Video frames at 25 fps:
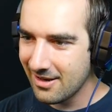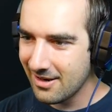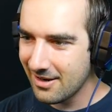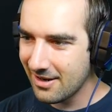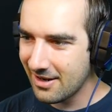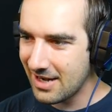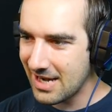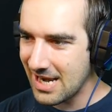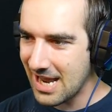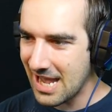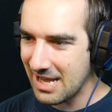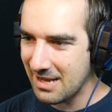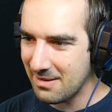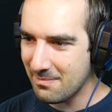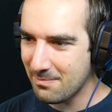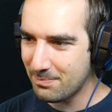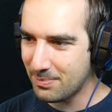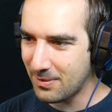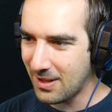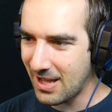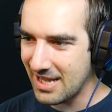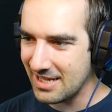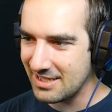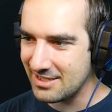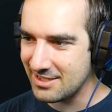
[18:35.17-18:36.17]
Night
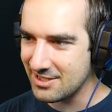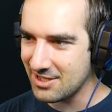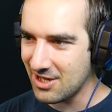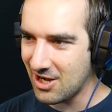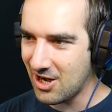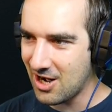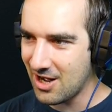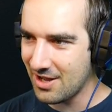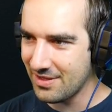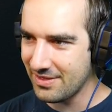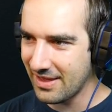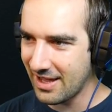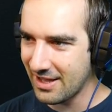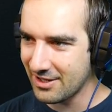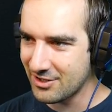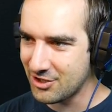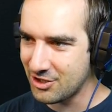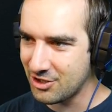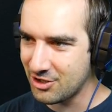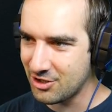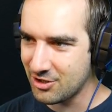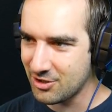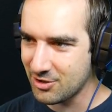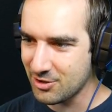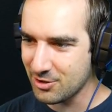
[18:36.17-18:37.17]
Blights on that
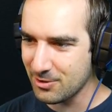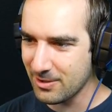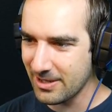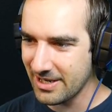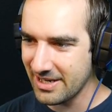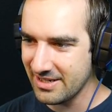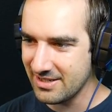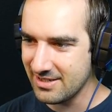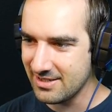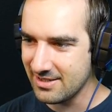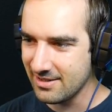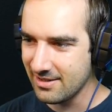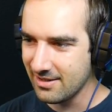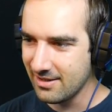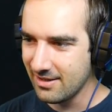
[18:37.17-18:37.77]
street.